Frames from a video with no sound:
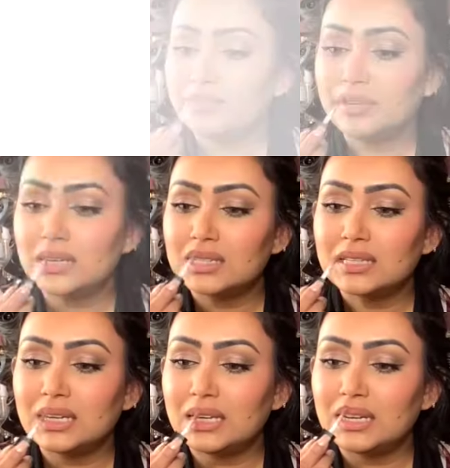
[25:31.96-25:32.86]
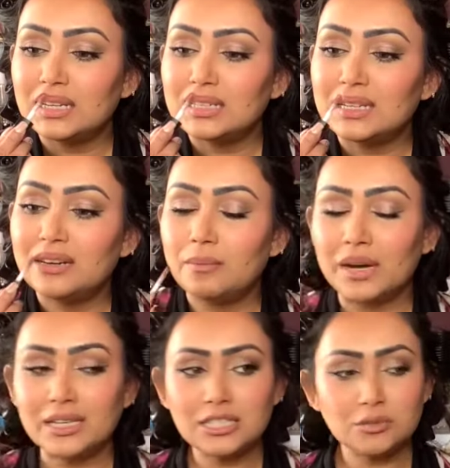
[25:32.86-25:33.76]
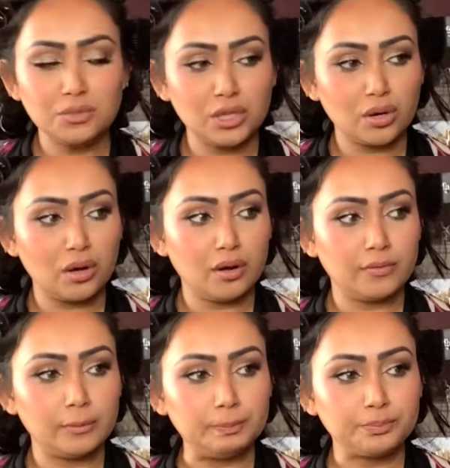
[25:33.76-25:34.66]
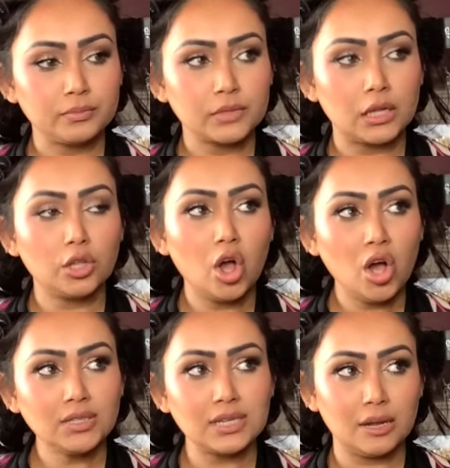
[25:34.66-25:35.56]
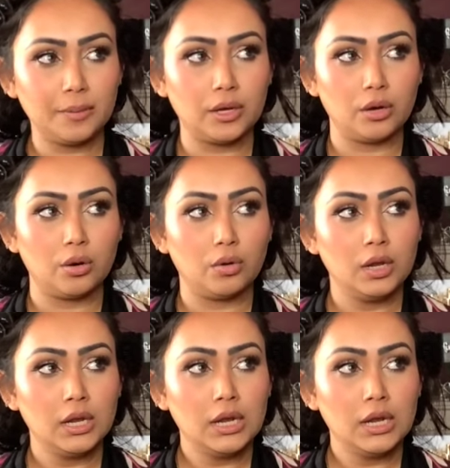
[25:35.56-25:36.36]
Because it reminds me of long time ago,